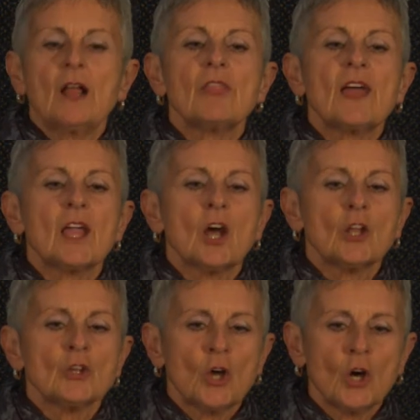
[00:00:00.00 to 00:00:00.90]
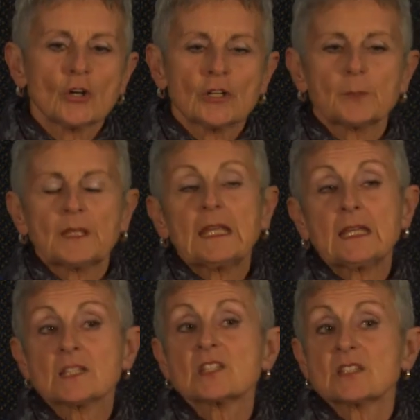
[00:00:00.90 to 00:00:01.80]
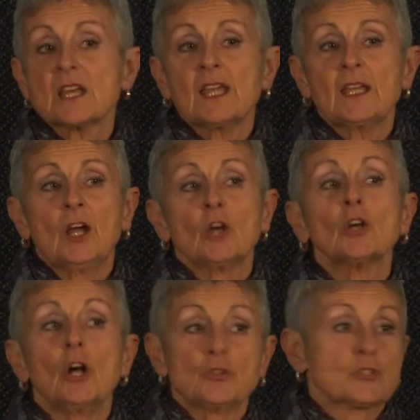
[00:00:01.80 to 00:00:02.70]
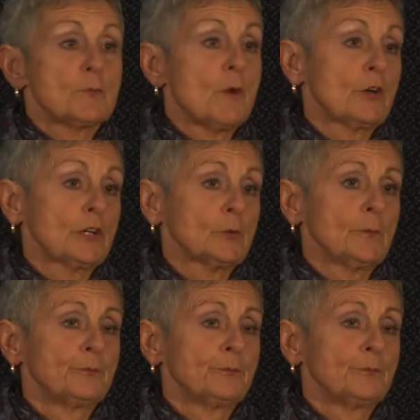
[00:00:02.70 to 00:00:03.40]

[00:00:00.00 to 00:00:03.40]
They are not going to be here today, gone tomorrow.